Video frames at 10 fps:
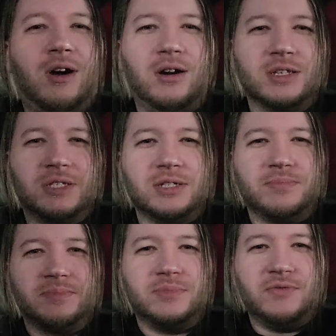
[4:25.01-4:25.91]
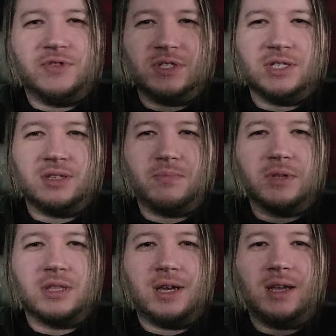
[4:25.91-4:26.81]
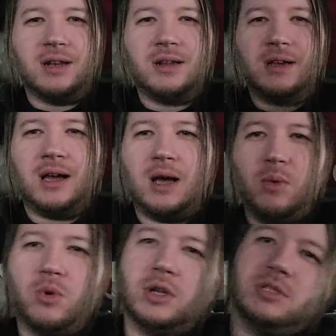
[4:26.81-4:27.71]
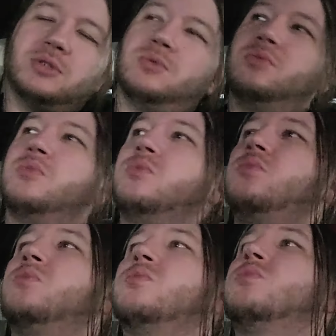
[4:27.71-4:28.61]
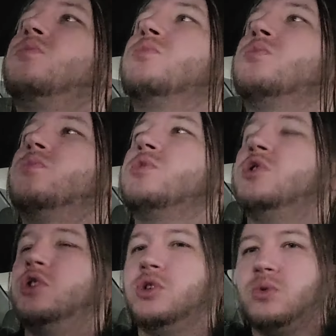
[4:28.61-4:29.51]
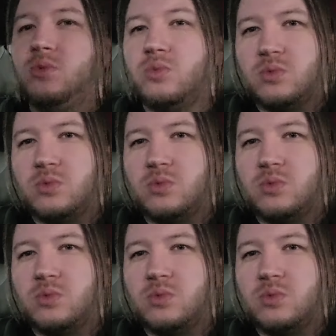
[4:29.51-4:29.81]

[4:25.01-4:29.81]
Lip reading: honestly, if this is something that I want to do,